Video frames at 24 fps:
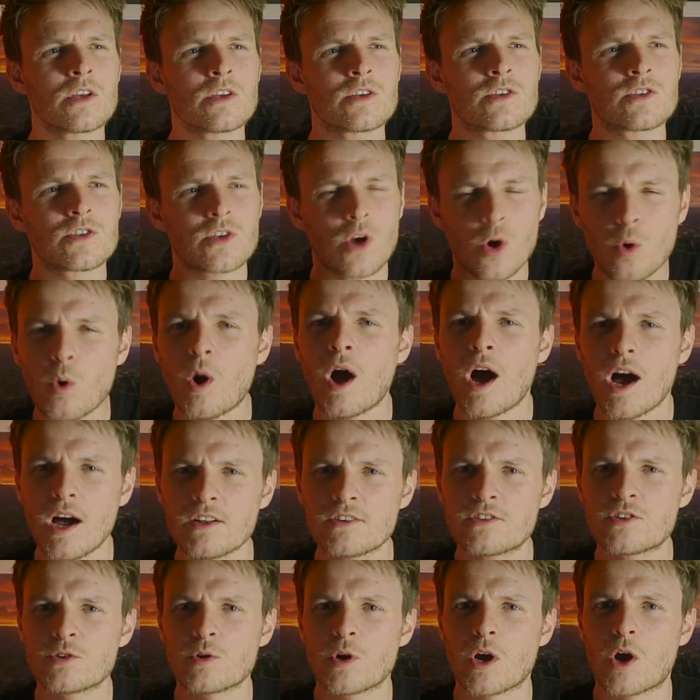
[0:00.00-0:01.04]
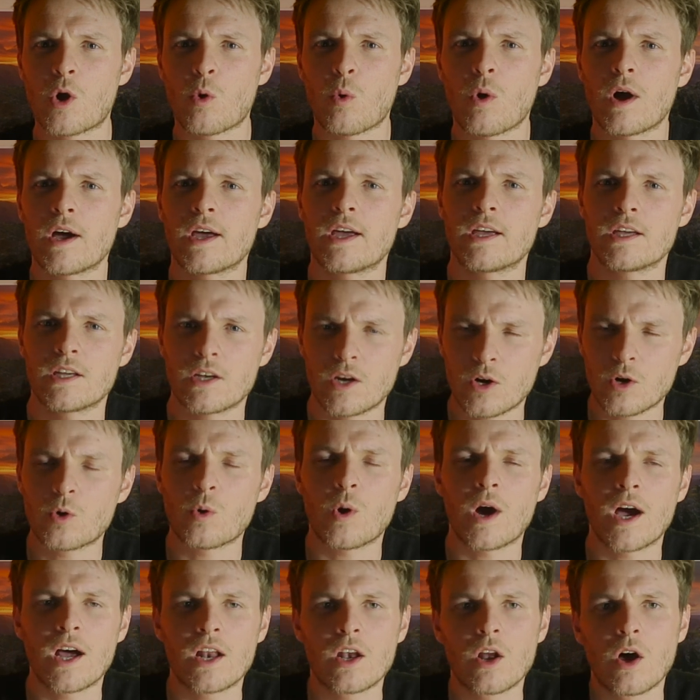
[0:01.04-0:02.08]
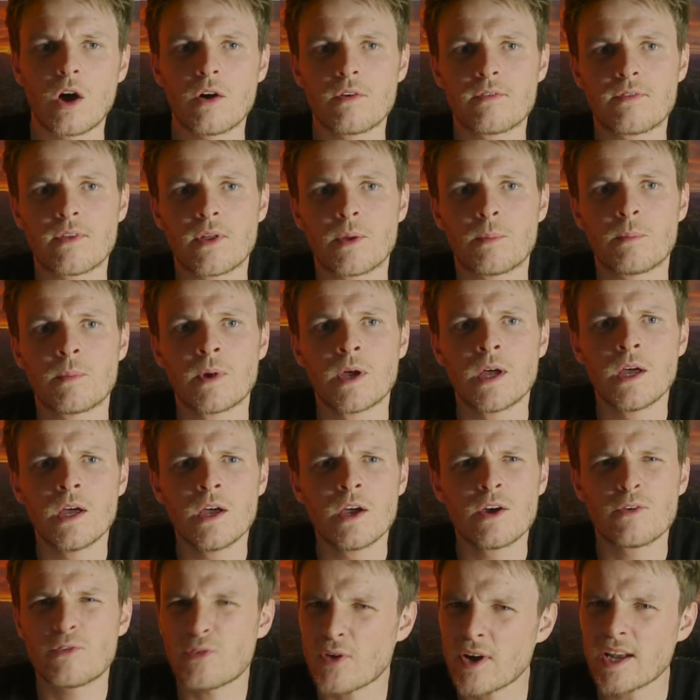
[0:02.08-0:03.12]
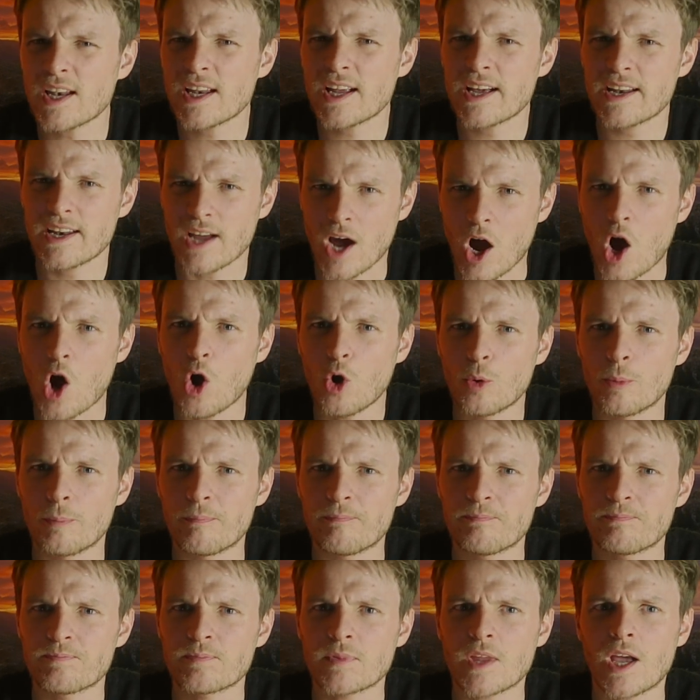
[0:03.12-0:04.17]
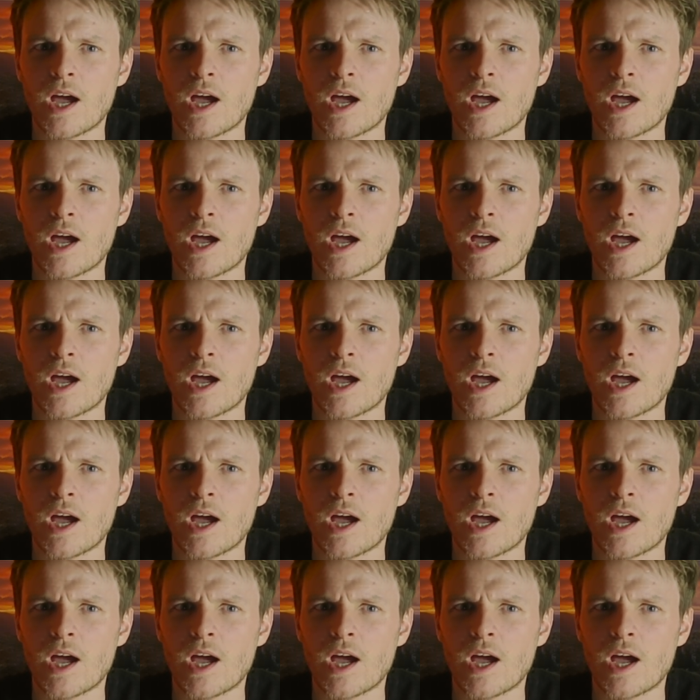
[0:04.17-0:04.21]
so hard to acquire, you know, quite a lot of them, finally had a home.